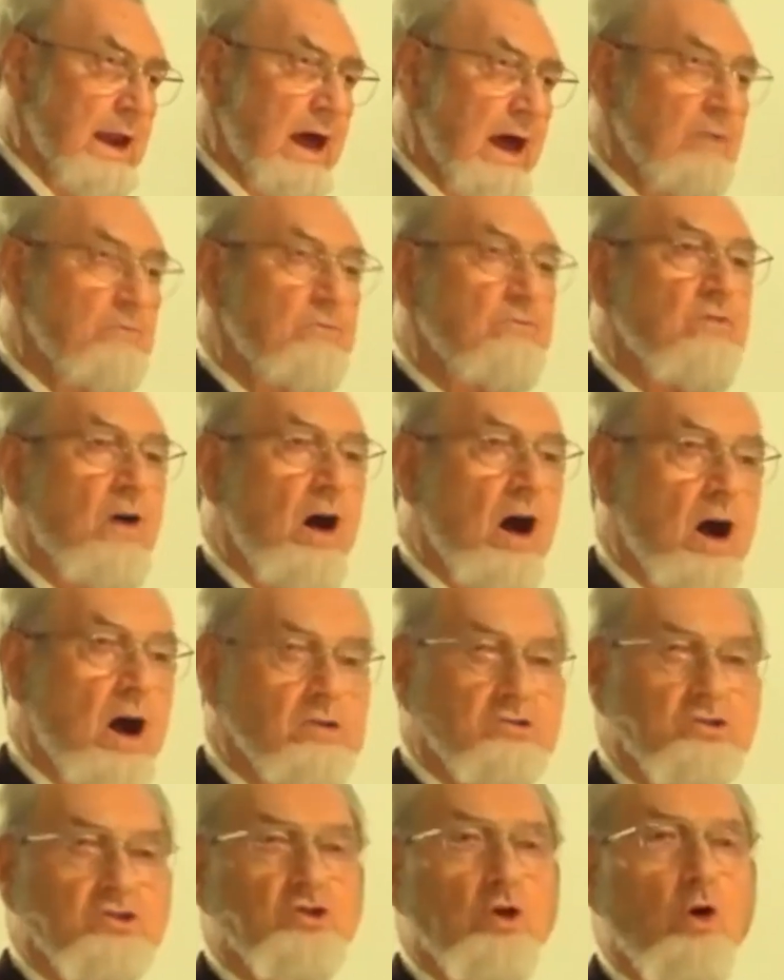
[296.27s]
how
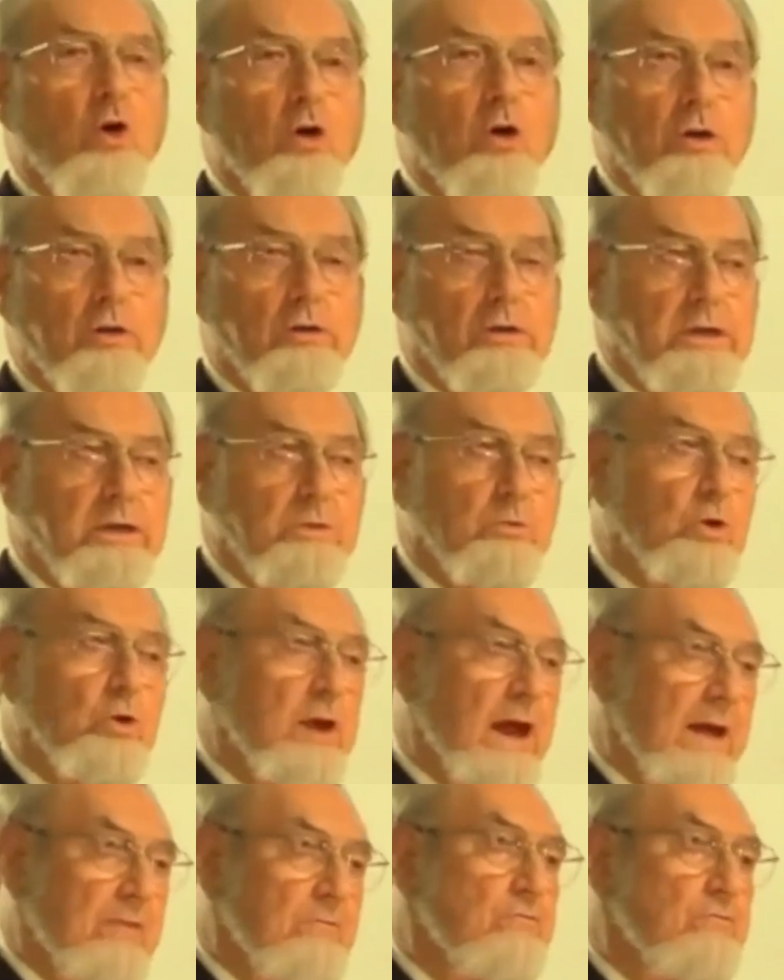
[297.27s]
far short he would have